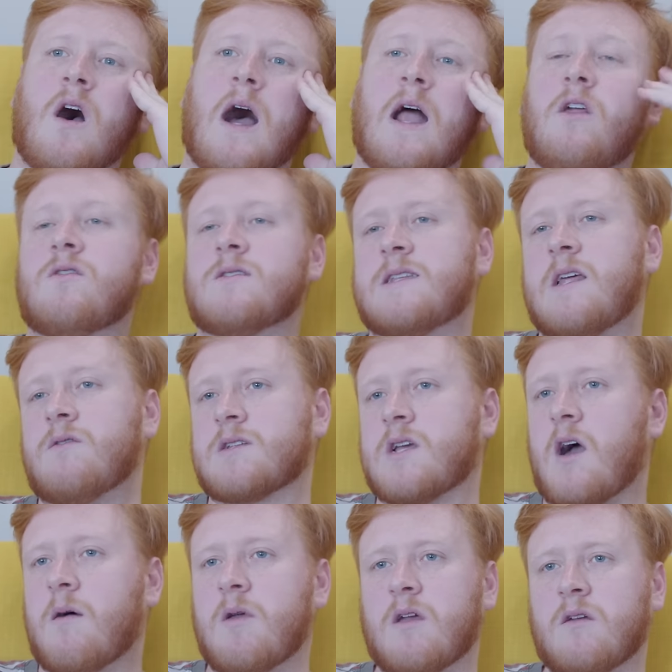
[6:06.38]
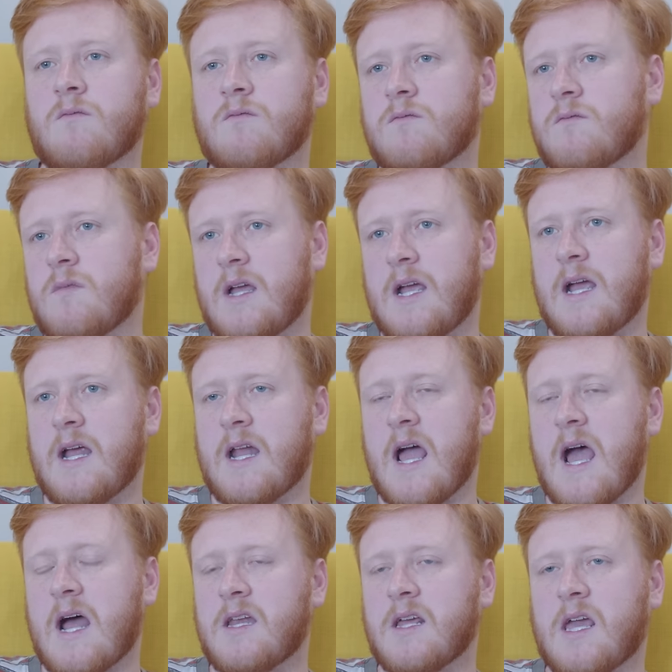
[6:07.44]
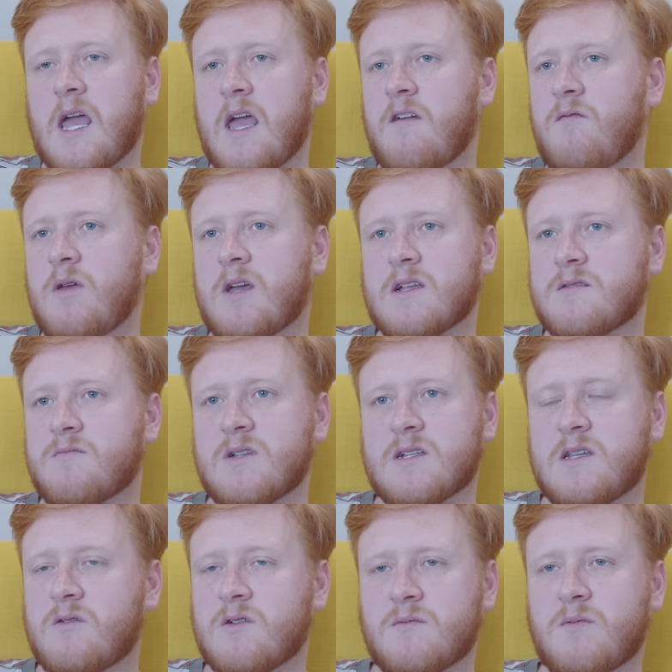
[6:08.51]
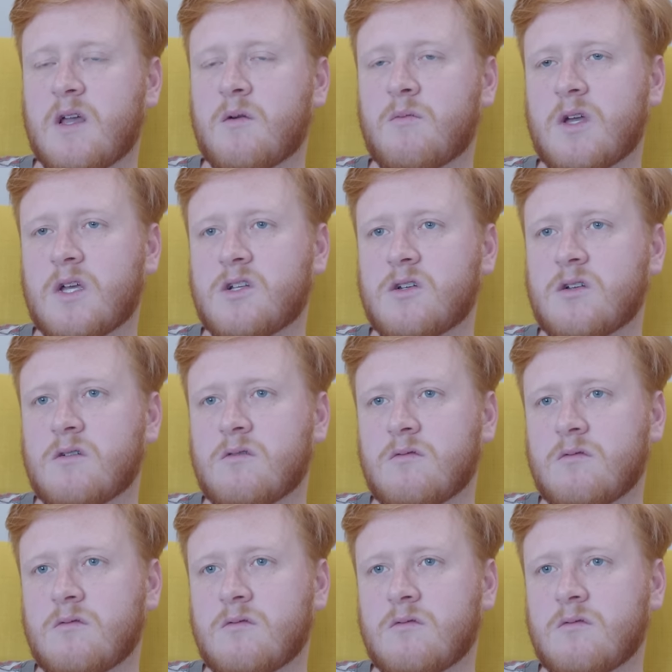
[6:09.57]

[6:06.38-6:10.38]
I knew this day was coming, and I had to cave because Misty was being a bitch.